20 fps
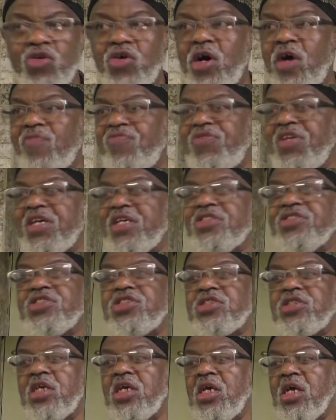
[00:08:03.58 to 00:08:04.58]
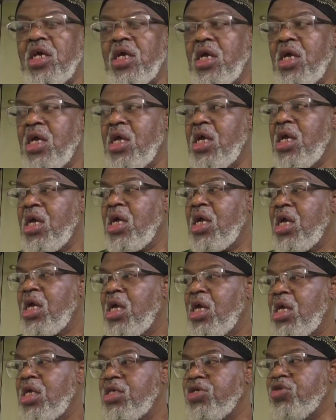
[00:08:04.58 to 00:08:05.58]
you of this.
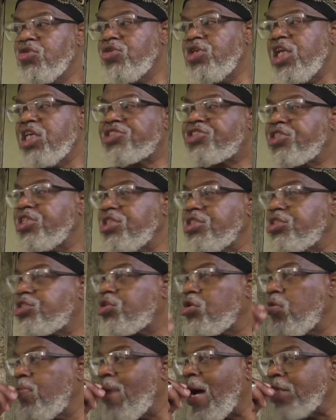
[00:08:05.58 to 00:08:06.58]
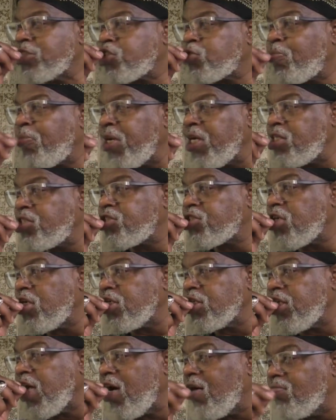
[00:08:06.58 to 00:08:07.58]
You listen to my speech
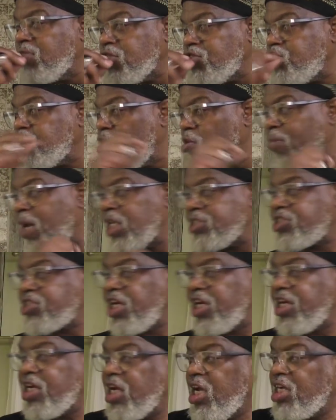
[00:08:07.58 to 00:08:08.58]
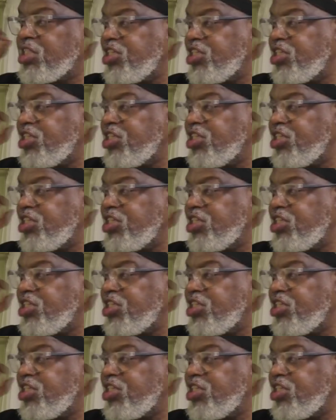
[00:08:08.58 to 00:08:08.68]
on Yom Jum, I say,